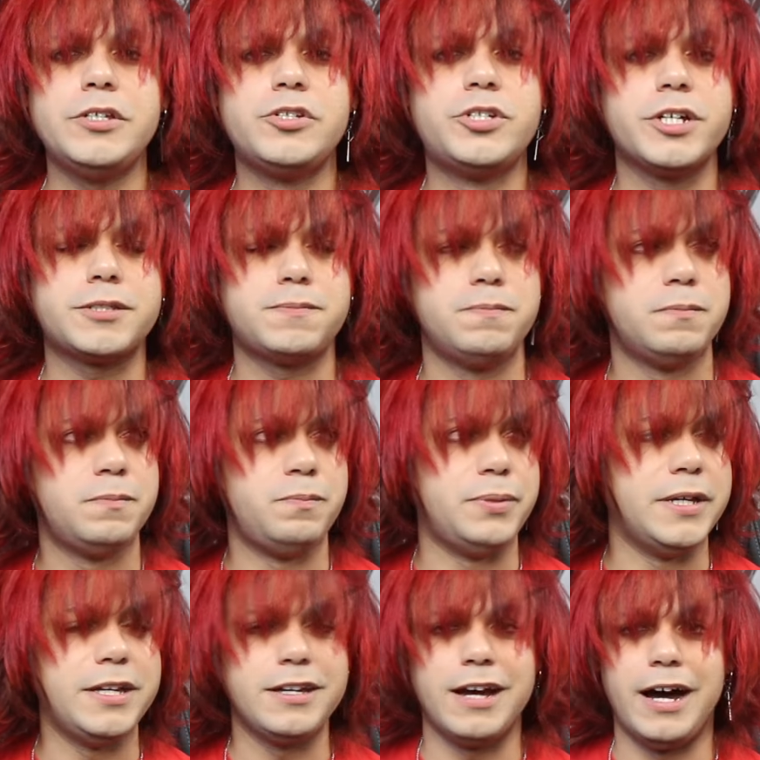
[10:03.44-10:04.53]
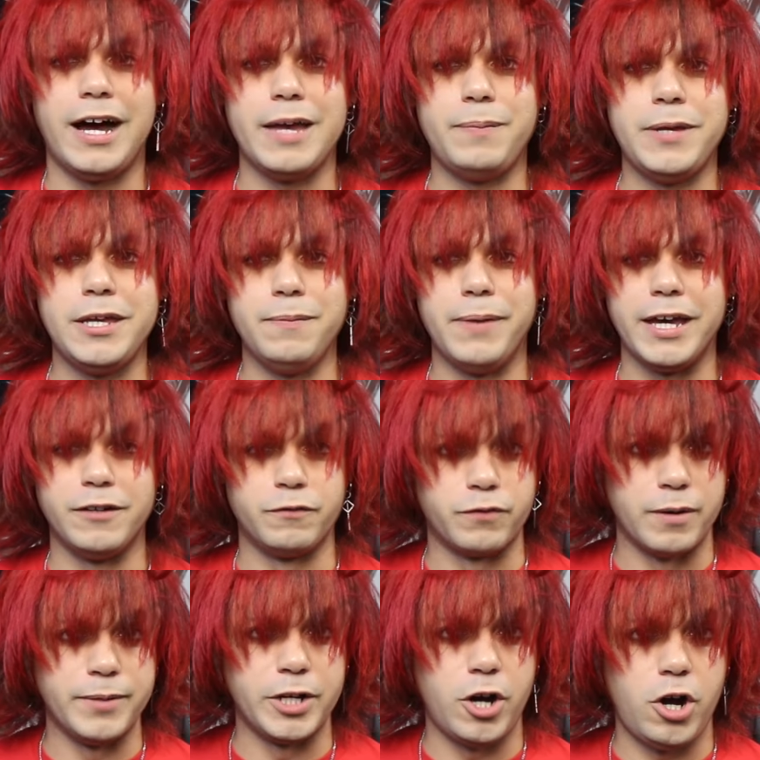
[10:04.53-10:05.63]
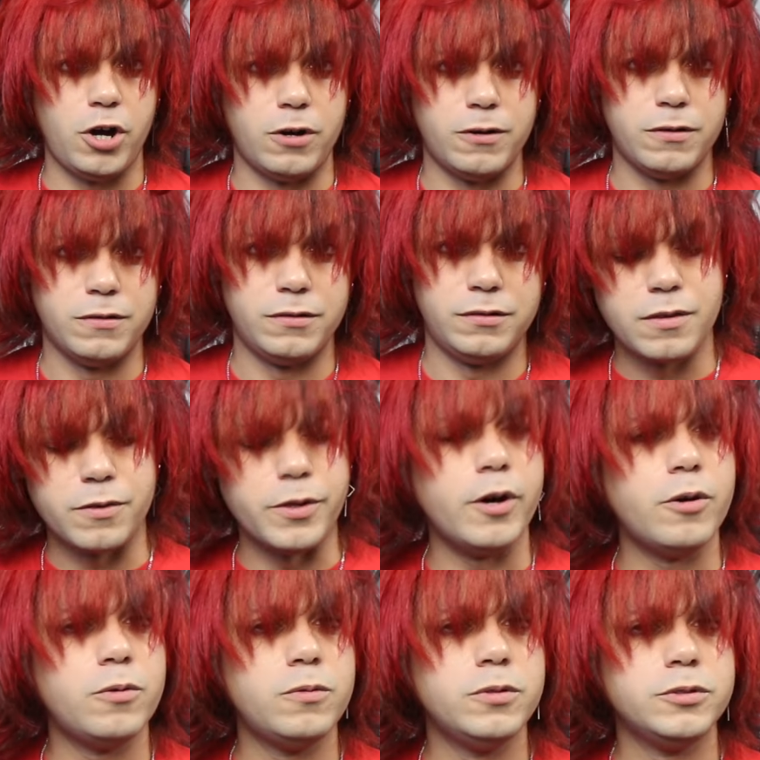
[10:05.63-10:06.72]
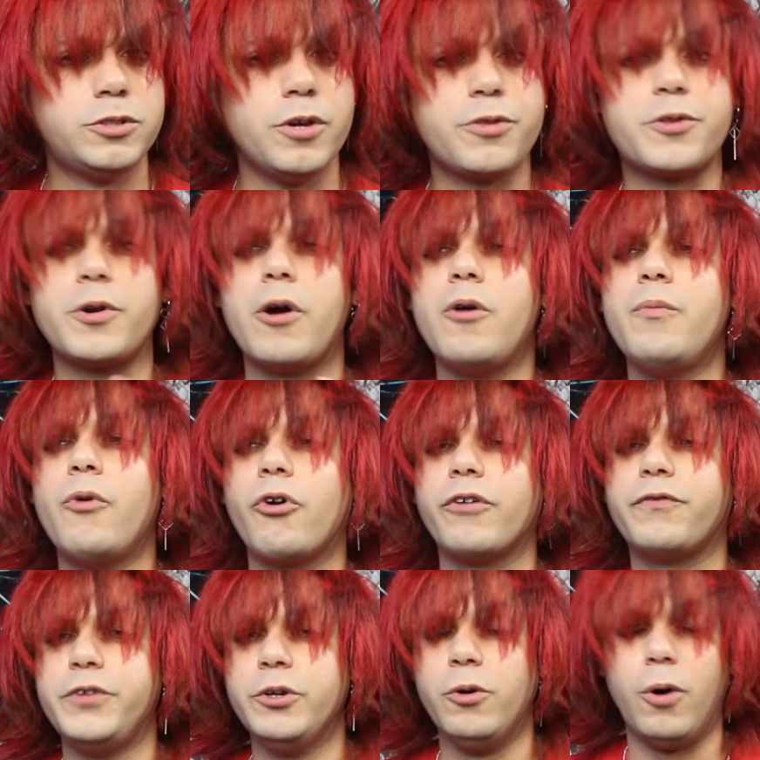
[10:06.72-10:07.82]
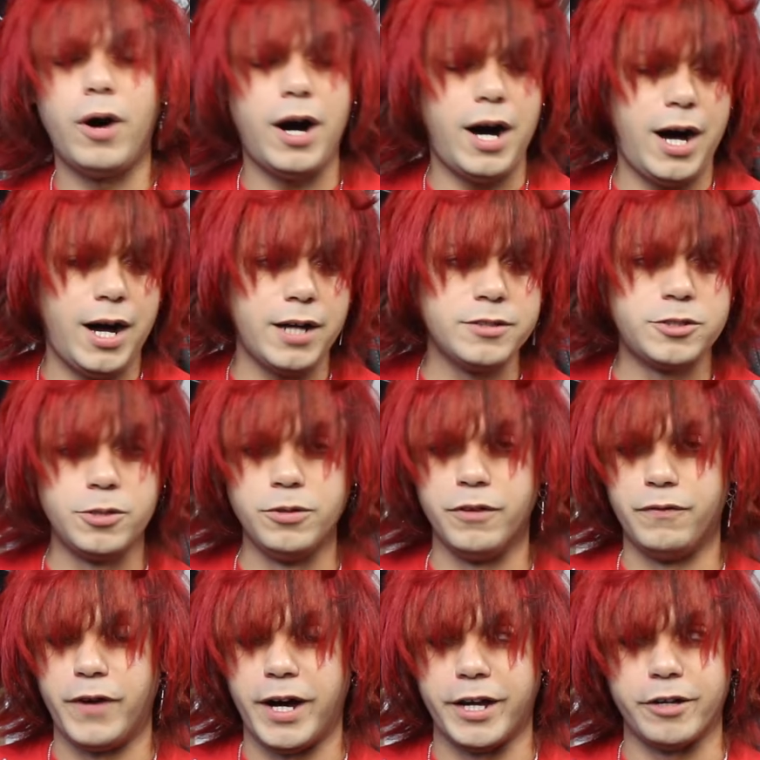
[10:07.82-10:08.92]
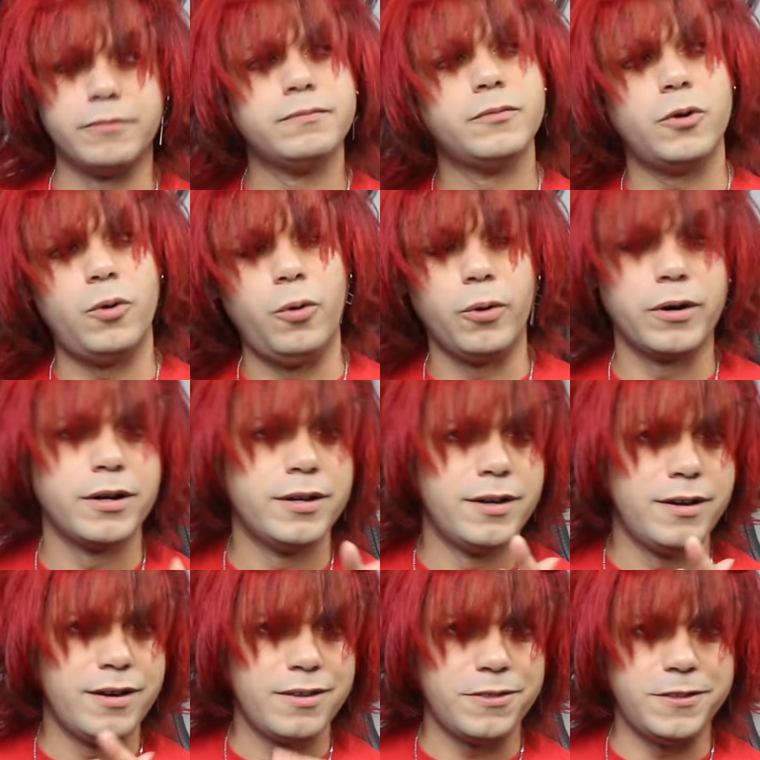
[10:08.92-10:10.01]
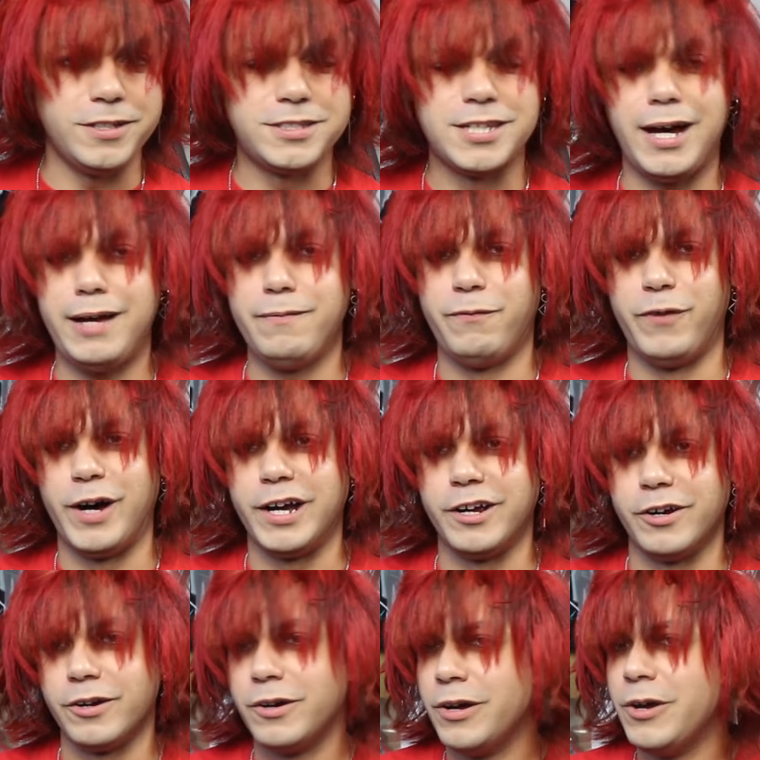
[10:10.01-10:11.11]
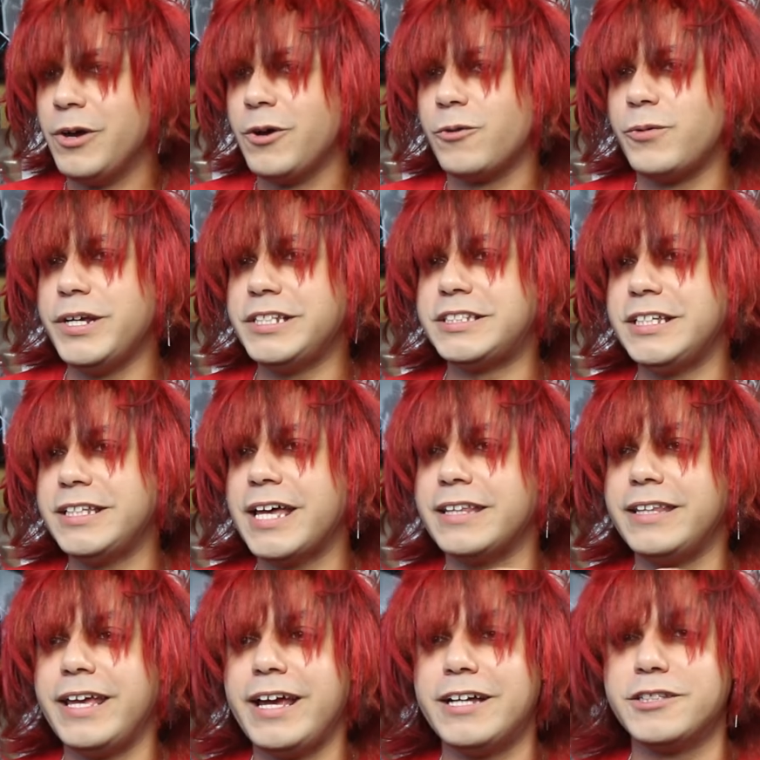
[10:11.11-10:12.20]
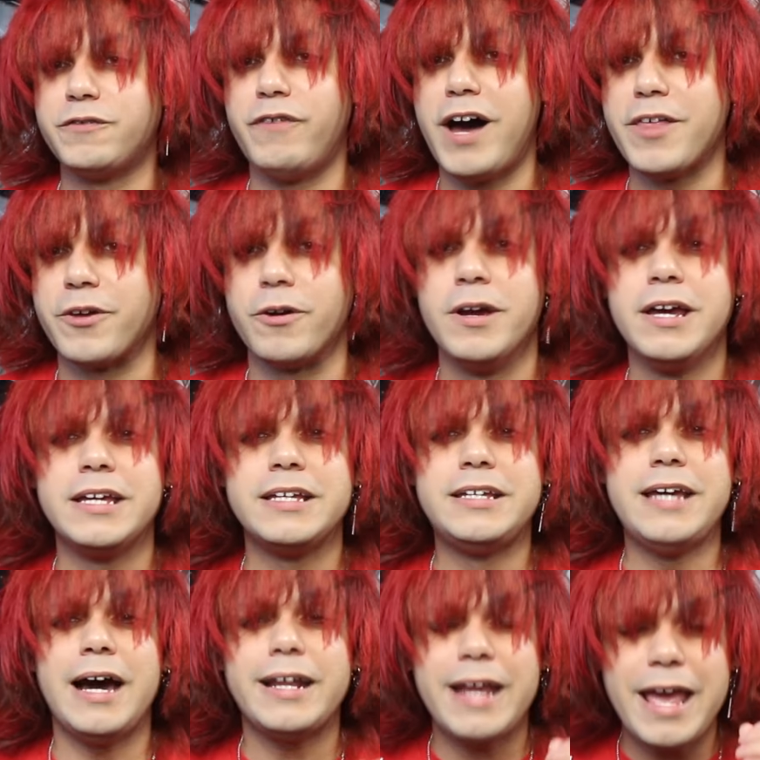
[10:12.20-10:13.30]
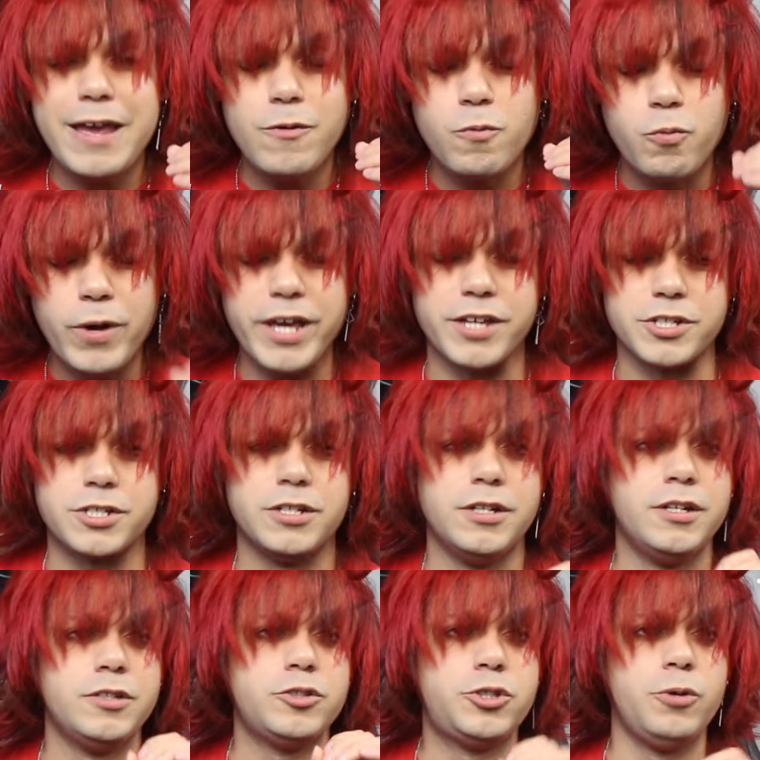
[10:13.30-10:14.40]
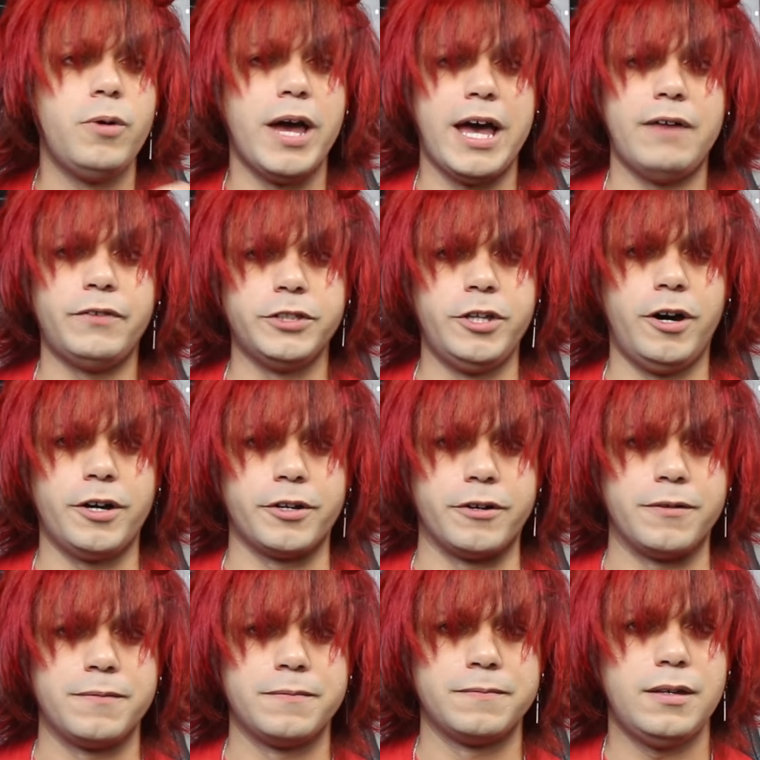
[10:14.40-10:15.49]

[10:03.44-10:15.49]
just being IP banned from it all. Though, to throw more fuel onto the fire, or the time fire, we see that Neon's father got a wish to have a daughter.